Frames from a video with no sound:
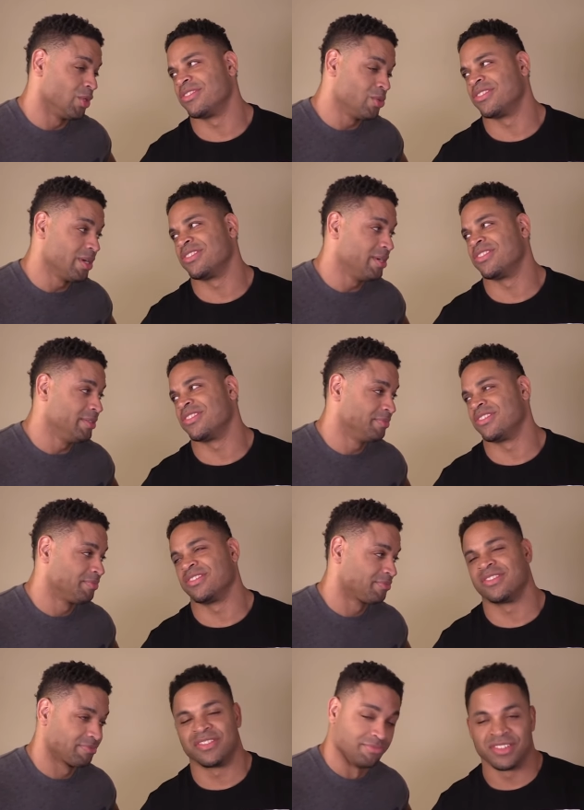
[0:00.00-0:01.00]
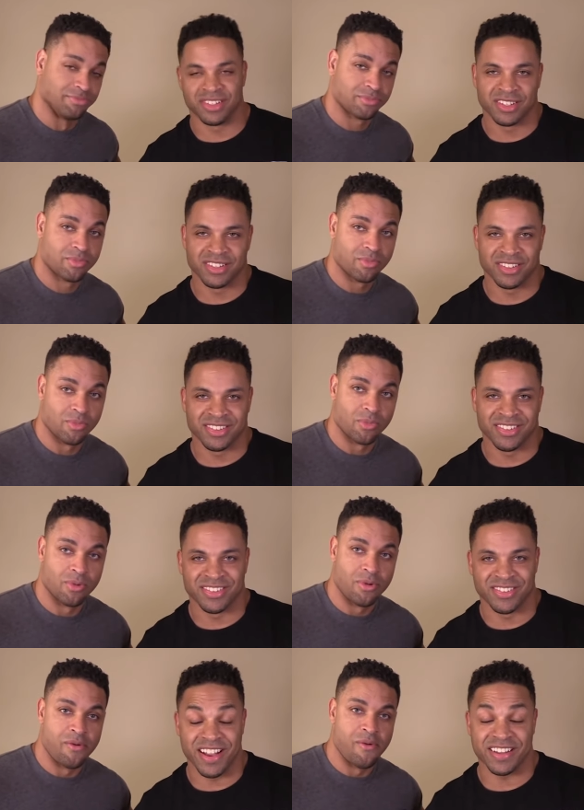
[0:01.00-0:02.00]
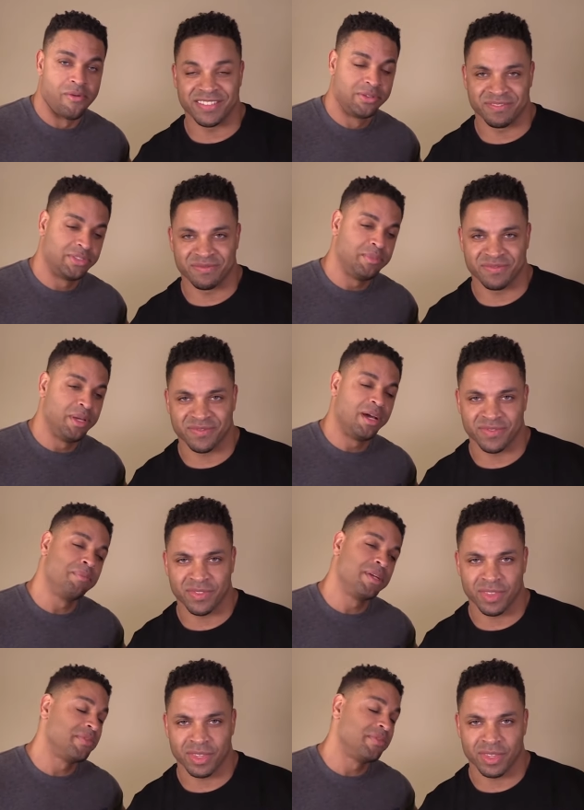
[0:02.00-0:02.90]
Speaker 1: okay. Ooh. Right. See, me, I'm